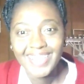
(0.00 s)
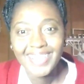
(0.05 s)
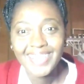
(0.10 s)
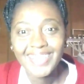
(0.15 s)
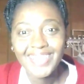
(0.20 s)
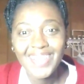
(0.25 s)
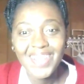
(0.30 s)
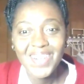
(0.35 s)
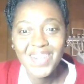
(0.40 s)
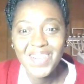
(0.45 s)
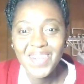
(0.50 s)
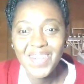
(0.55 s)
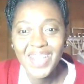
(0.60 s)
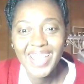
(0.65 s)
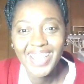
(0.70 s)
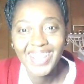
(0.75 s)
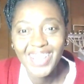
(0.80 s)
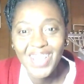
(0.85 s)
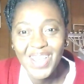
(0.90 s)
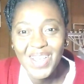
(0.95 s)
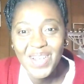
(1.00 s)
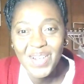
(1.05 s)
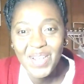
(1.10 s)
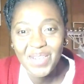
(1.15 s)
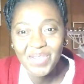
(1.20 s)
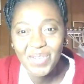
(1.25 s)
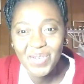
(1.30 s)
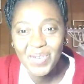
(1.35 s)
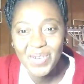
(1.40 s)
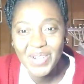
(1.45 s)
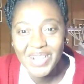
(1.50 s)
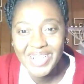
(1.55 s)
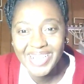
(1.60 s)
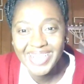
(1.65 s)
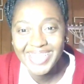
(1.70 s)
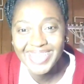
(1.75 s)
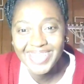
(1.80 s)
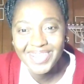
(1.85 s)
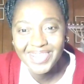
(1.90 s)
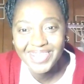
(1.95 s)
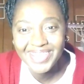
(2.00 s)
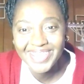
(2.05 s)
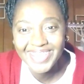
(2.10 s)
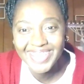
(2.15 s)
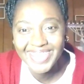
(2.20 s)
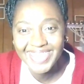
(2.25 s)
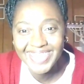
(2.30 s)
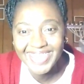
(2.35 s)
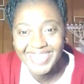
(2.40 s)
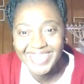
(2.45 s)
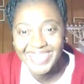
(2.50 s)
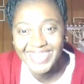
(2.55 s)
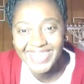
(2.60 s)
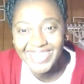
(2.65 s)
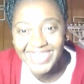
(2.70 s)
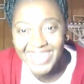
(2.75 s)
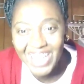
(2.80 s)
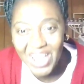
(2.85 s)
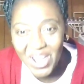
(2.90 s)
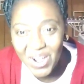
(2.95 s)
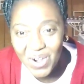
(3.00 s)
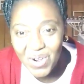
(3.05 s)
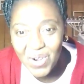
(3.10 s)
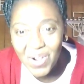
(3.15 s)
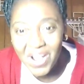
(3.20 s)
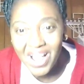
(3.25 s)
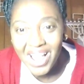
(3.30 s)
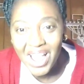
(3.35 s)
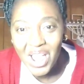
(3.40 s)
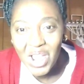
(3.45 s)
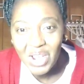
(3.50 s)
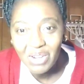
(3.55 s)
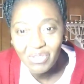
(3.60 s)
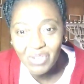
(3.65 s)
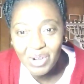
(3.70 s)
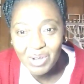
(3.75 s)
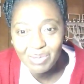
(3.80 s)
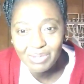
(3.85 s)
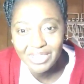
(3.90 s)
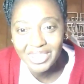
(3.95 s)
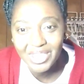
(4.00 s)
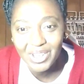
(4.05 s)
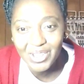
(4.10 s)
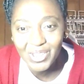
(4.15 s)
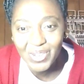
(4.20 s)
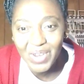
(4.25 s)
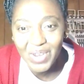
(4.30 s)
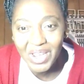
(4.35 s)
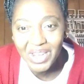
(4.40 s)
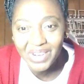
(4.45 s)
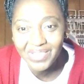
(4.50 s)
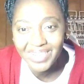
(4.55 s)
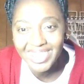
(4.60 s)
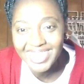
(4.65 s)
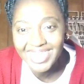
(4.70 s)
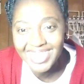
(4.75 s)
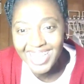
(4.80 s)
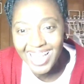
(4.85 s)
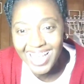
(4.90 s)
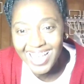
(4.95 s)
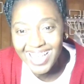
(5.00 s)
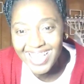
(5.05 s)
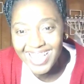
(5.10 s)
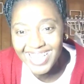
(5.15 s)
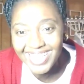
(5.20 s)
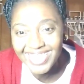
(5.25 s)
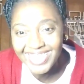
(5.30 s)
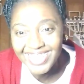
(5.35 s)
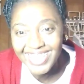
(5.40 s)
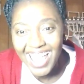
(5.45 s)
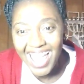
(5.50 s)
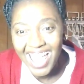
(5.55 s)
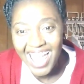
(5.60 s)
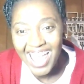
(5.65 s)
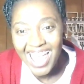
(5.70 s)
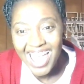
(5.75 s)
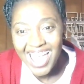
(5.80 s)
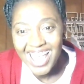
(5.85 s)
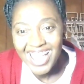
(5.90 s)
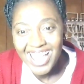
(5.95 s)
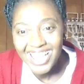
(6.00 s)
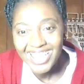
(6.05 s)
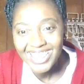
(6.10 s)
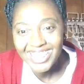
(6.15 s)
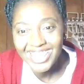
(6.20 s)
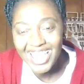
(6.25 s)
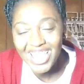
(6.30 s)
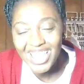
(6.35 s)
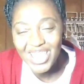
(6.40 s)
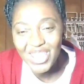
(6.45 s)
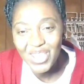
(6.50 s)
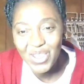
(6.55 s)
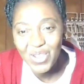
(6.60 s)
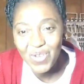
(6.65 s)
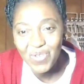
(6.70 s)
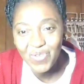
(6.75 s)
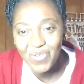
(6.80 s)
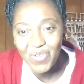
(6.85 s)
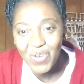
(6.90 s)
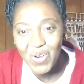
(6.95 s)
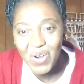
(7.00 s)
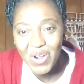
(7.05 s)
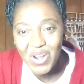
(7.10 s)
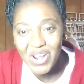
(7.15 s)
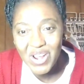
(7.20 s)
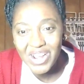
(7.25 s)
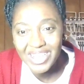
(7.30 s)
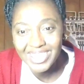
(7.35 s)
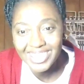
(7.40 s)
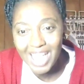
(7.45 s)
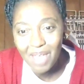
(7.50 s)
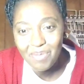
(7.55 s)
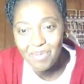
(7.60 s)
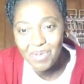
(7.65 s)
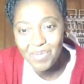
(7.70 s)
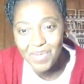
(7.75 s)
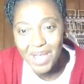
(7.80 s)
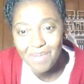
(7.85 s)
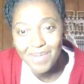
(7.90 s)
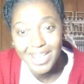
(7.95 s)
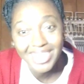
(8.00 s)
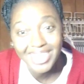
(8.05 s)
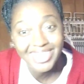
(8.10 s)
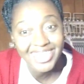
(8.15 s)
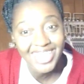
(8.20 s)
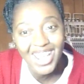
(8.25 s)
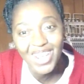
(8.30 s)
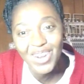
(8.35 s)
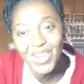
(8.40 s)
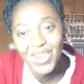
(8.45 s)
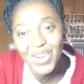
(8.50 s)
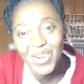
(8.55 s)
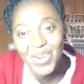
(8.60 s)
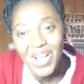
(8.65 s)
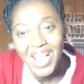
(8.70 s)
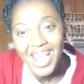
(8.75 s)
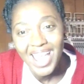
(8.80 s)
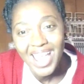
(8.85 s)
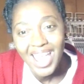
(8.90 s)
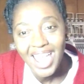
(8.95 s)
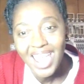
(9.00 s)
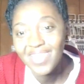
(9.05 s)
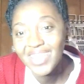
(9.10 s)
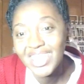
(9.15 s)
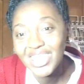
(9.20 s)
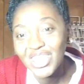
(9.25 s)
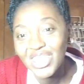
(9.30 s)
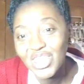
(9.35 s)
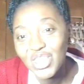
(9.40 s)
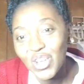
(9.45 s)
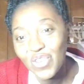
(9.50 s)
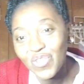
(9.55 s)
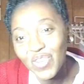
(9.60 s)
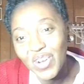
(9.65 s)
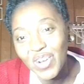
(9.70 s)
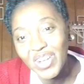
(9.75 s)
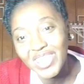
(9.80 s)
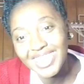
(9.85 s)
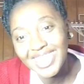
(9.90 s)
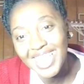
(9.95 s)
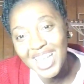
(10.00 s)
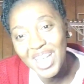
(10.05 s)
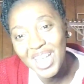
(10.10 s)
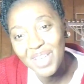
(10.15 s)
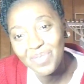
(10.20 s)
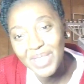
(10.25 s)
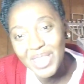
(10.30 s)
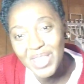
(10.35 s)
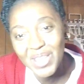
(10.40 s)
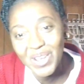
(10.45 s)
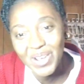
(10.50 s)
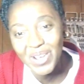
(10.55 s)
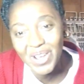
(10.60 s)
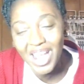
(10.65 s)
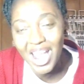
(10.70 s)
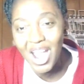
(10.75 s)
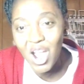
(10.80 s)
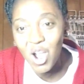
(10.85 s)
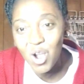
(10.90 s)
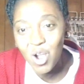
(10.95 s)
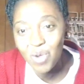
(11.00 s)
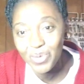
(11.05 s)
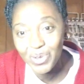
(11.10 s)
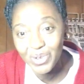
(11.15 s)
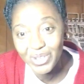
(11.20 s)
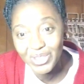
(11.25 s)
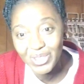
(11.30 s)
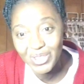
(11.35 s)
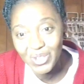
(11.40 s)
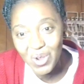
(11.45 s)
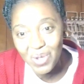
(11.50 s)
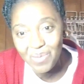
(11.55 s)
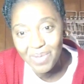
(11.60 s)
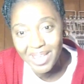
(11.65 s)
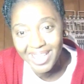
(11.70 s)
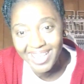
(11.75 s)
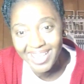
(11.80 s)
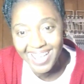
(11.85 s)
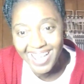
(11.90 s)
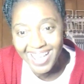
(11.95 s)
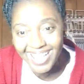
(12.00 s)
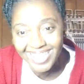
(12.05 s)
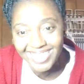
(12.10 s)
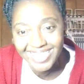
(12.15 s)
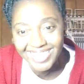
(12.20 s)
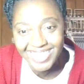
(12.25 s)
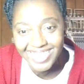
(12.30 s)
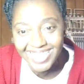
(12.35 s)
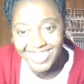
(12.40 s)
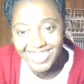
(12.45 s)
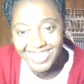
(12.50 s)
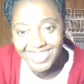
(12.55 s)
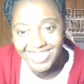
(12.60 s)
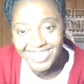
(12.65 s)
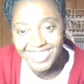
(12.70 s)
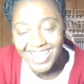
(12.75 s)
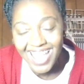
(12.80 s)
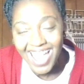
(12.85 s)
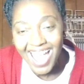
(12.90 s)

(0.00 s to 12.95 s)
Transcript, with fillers: So, hello everyone. This is Shell from Shelle's Creative Designs. Thank you for stopping by my channel. If this is your first time here, I hope you enjoy my content.